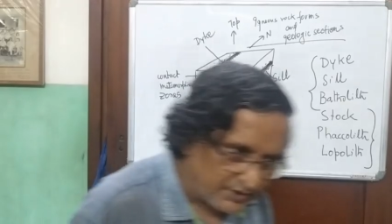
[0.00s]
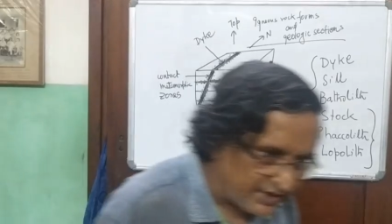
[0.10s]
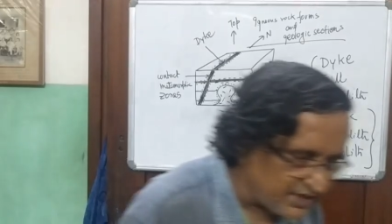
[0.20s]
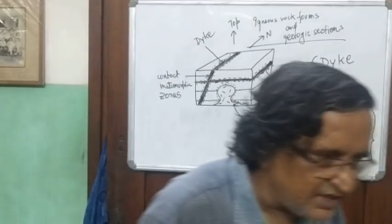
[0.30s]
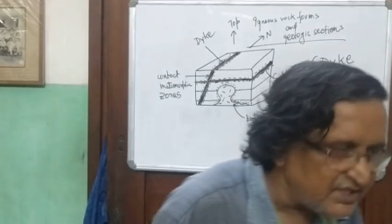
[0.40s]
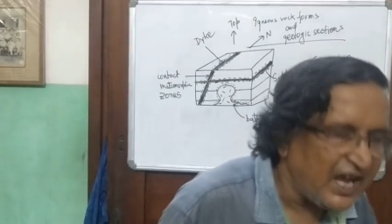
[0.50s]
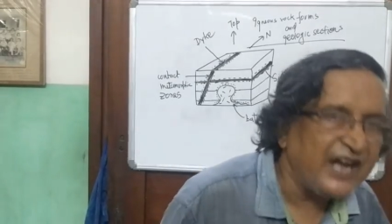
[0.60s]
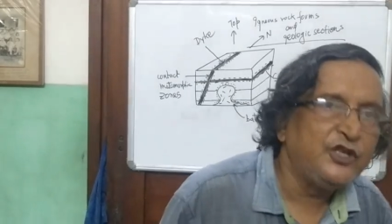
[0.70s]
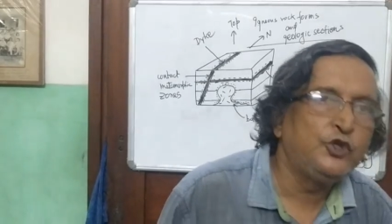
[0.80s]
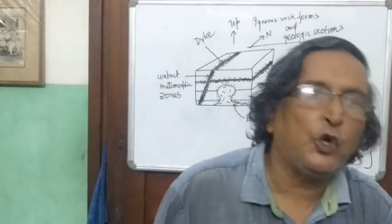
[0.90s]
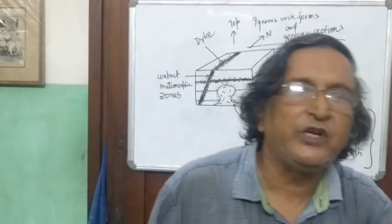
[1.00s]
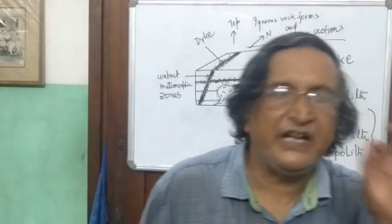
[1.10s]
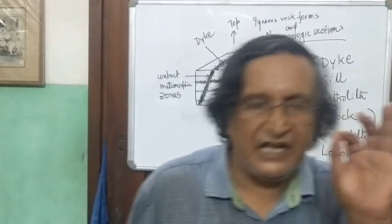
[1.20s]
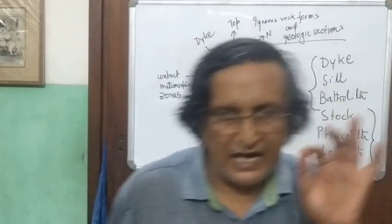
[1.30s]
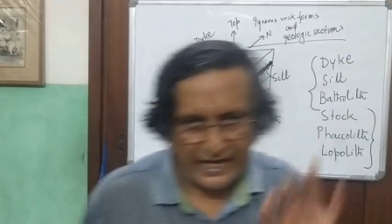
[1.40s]
This is a
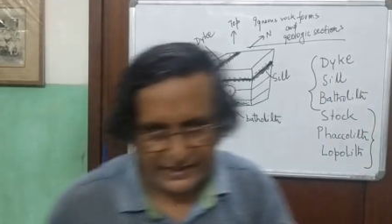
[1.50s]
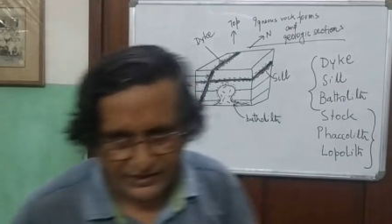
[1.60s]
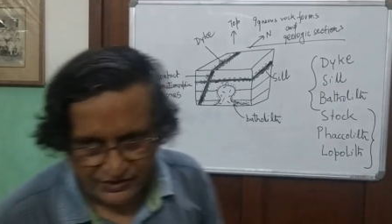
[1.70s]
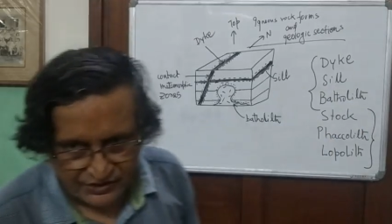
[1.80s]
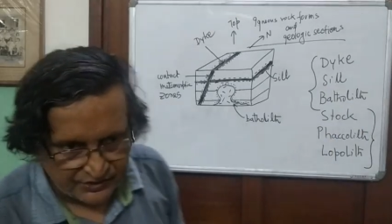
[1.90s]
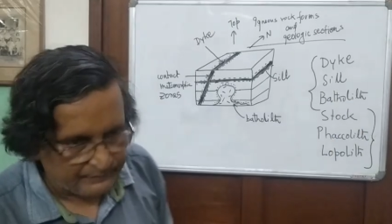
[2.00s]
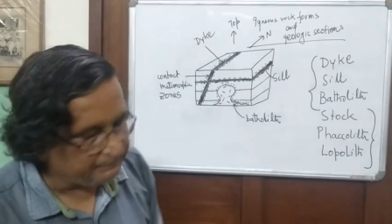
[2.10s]
dotted lines.